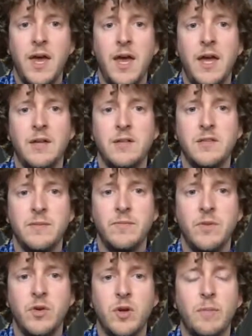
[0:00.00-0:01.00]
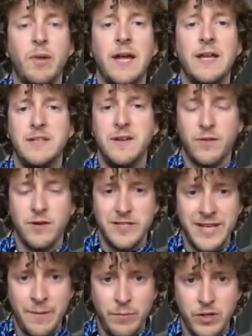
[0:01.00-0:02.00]
and you can apply a different
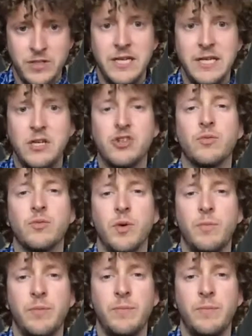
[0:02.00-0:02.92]
template to each group.